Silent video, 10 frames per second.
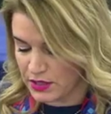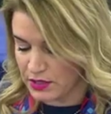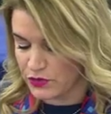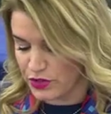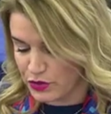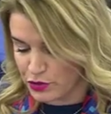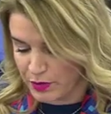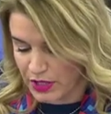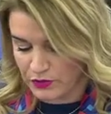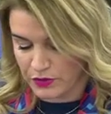in
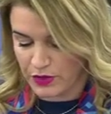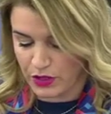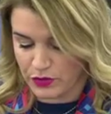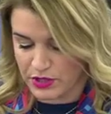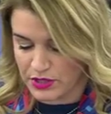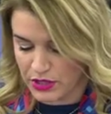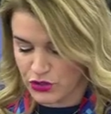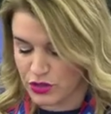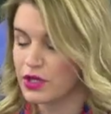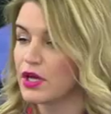retrospect with our
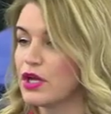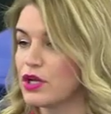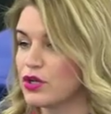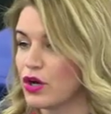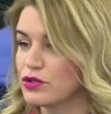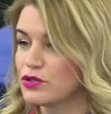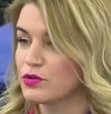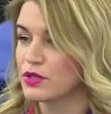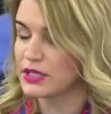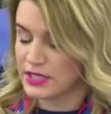decision not
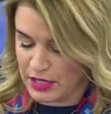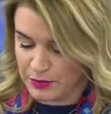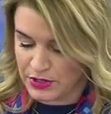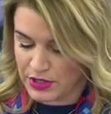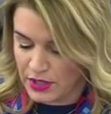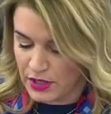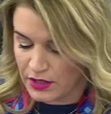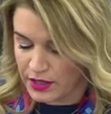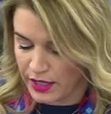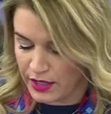to accept
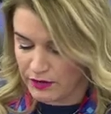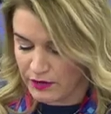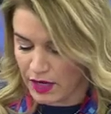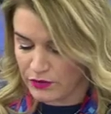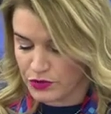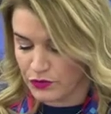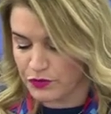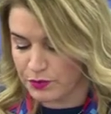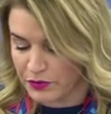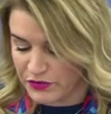a carve out of
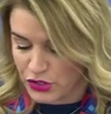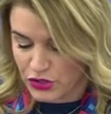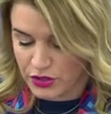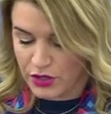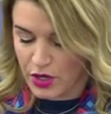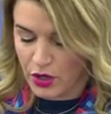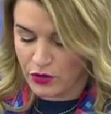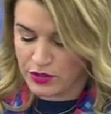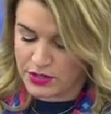the provision on the